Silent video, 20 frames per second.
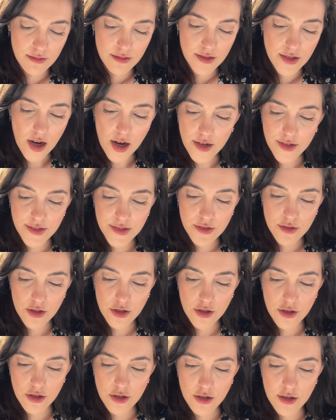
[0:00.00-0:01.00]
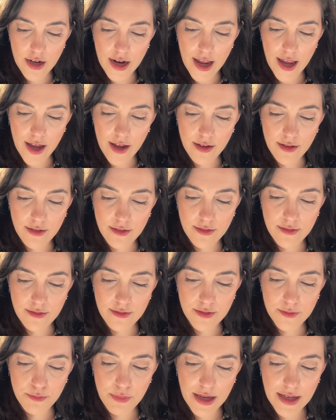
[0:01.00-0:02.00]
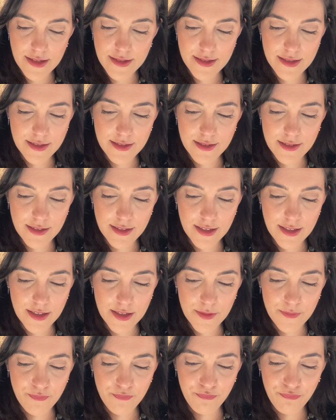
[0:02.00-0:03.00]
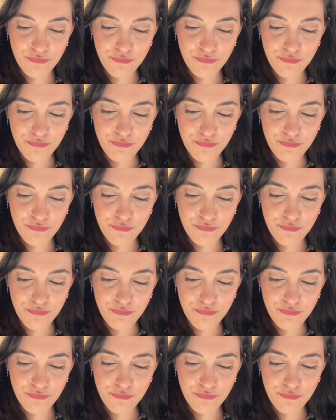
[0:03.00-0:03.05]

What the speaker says: talks to her and basically